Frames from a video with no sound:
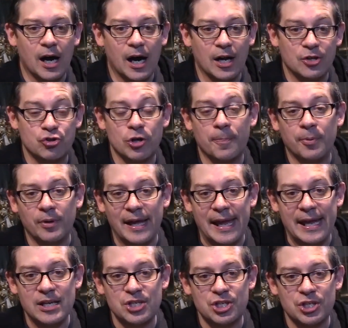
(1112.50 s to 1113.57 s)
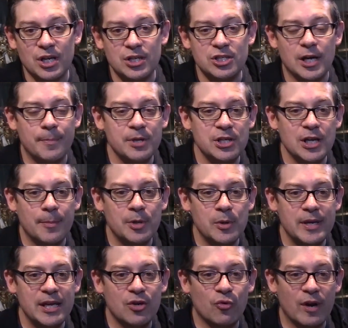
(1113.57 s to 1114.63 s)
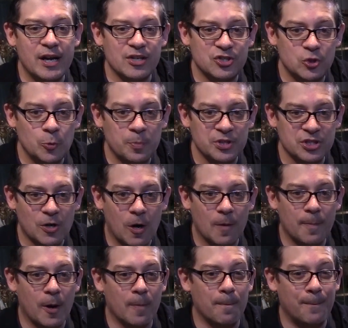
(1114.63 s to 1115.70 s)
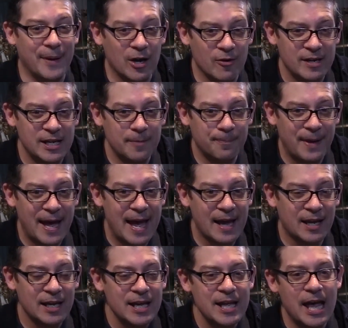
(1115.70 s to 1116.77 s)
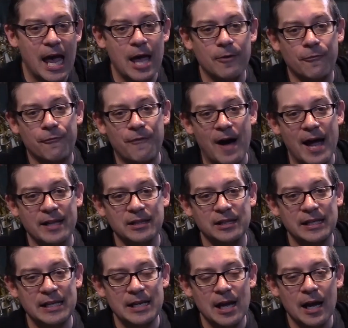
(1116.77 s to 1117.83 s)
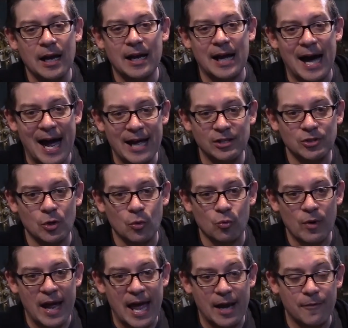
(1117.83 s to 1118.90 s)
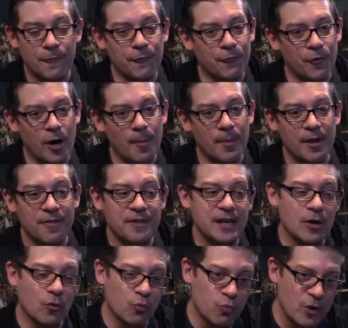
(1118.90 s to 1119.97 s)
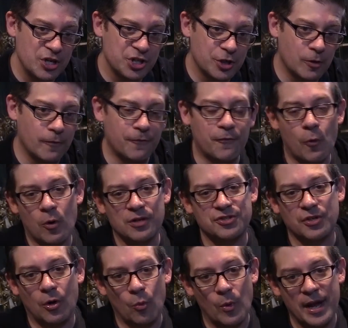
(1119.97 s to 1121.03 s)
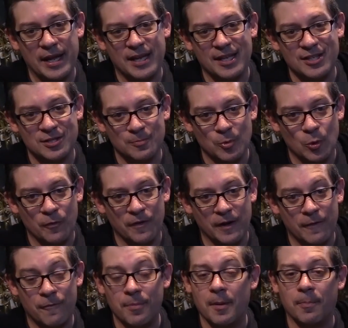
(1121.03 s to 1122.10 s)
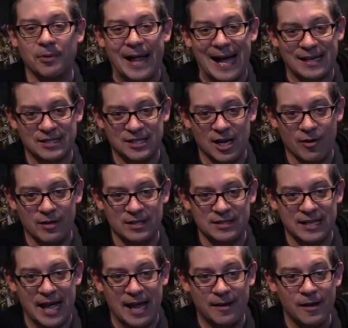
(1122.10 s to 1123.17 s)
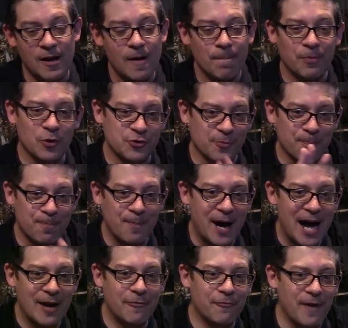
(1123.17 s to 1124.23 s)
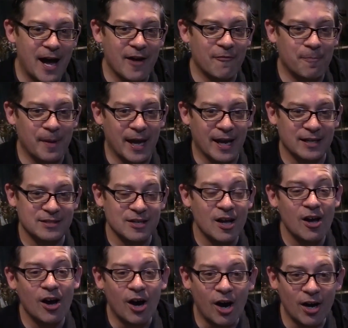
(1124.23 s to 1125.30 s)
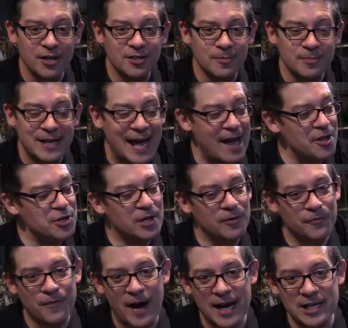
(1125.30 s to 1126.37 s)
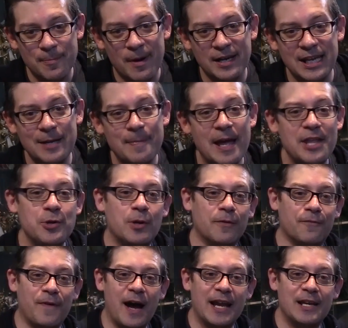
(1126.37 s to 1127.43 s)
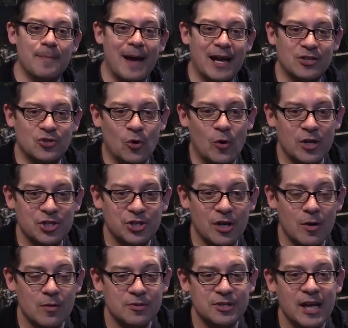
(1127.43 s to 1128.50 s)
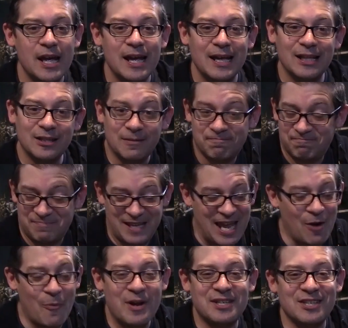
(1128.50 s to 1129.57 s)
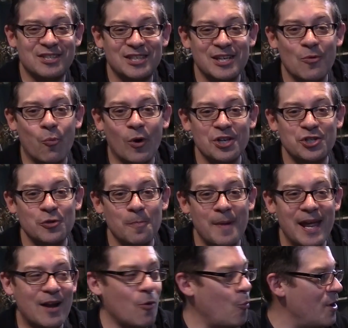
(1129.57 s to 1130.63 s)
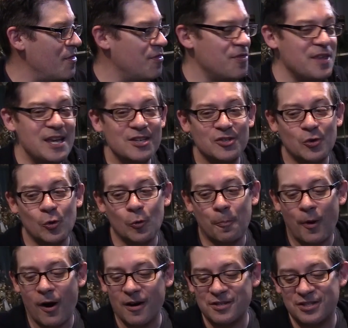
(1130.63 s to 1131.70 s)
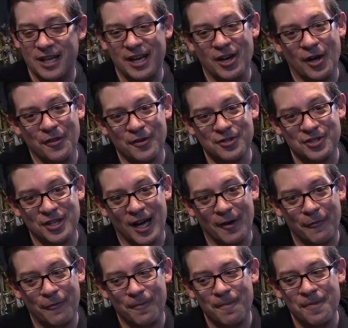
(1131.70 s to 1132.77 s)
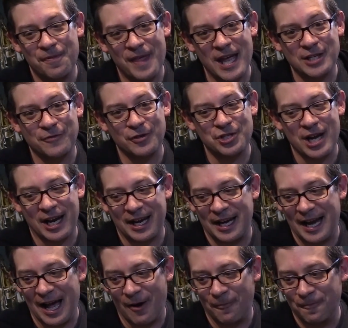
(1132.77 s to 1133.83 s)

Triple H WWE Create a Superstar Barbarian pack, and finally Kylo Ren from the original Force Awakens movie from the Black Series set. Those are my 5 picks. Hunt them down. You can find them on eBay. You can find them at toy shows. Can't wait to see what you make with these cool parts and other stuff. Thanks for checking it out.